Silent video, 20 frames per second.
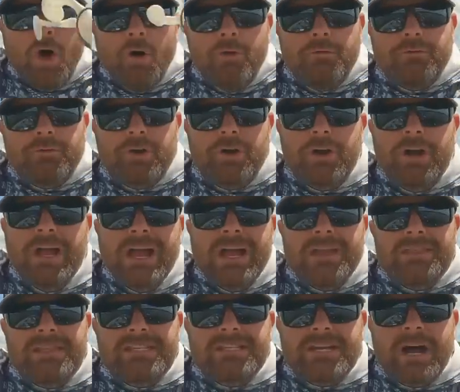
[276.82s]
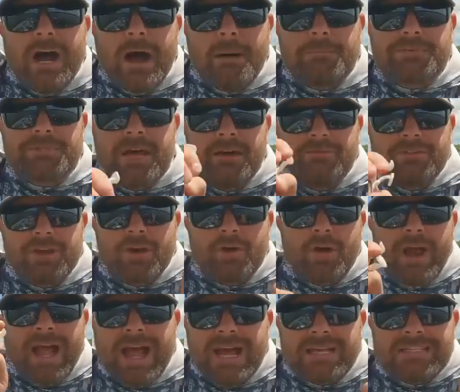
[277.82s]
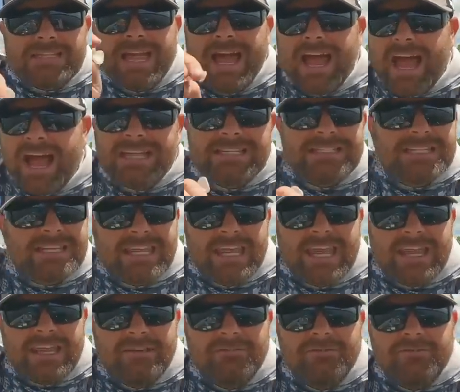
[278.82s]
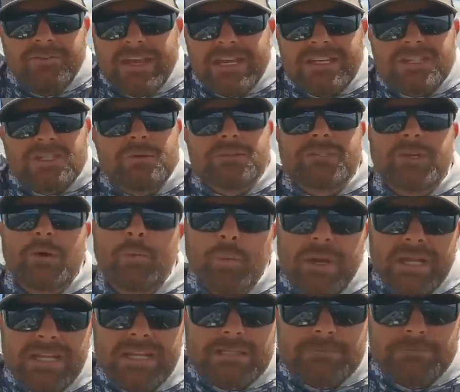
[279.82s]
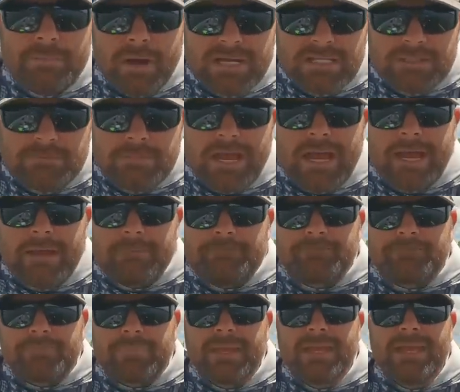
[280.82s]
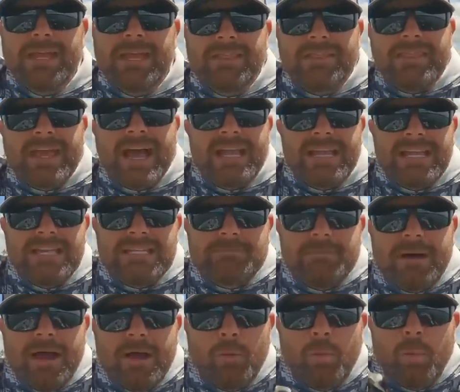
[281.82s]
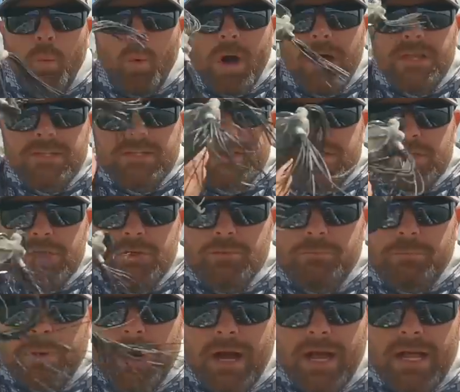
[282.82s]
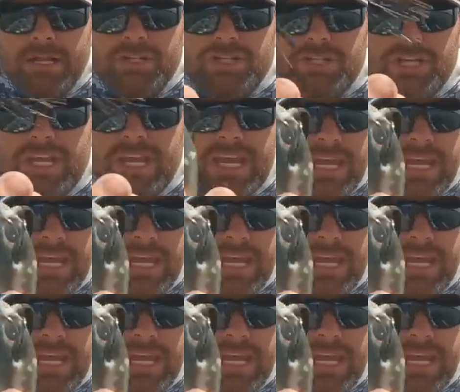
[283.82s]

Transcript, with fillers: over the tops of the grass, has the kicking feet, so it's a weedless buzz bait. That is my one-two punch